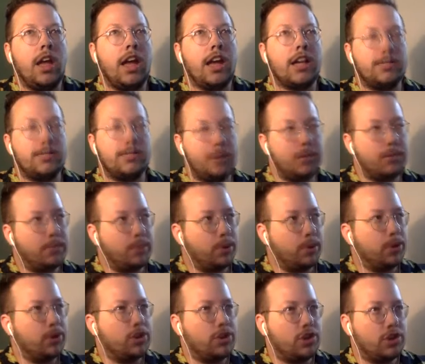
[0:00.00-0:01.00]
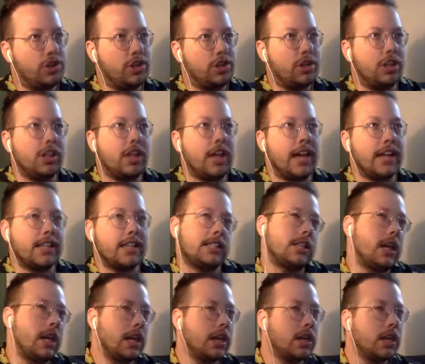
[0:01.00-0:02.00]
has been pushed in the last
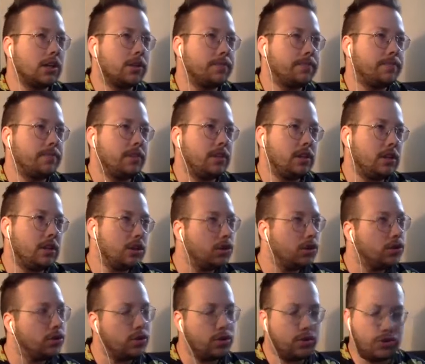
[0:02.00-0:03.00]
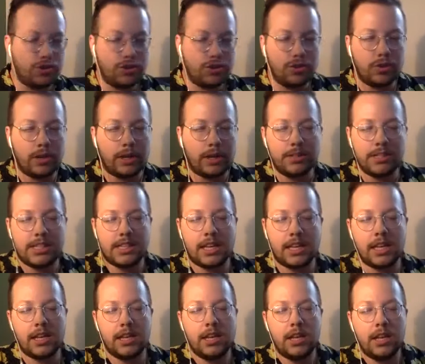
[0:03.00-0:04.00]
like year or two, I would
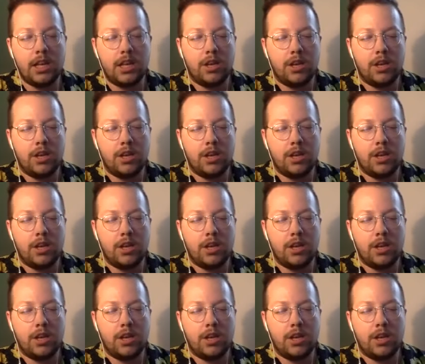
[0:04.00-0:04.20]
say,